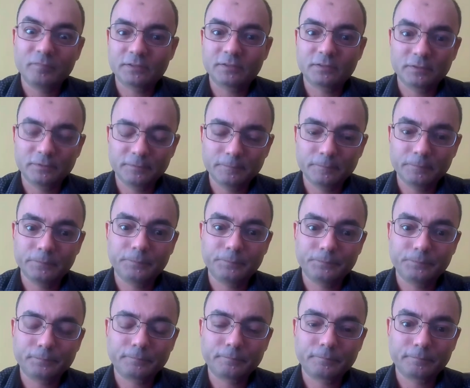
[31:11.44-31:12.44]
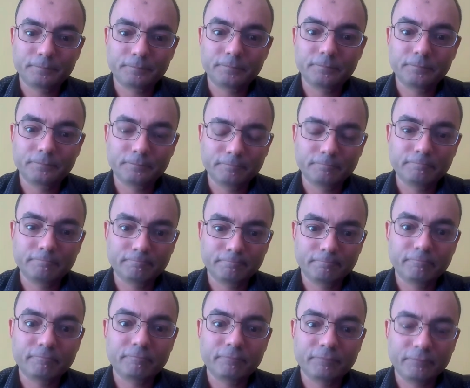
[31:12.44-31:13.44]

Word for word: The the design of the current